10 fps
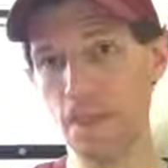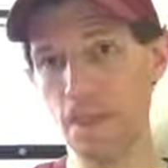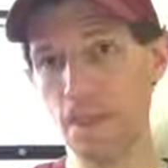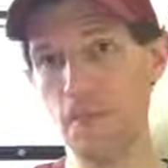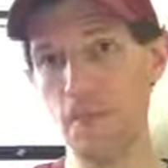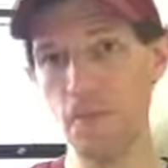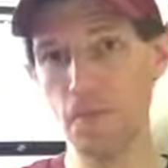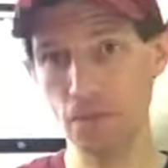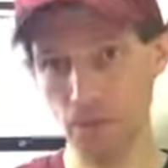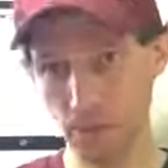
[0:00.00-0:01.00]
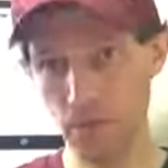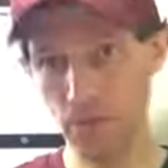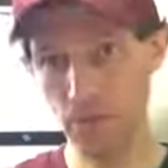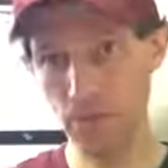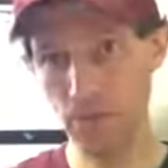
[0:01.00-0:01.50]
in the
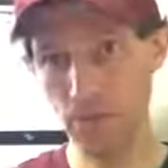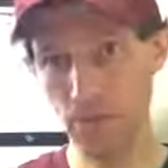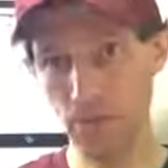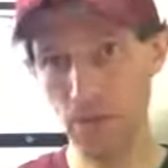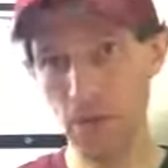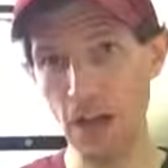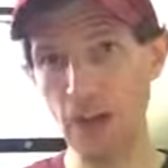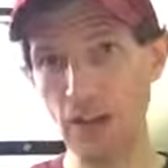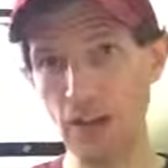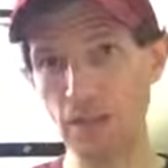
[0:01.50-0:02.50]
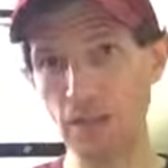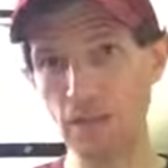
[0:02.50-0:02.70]
zoonotic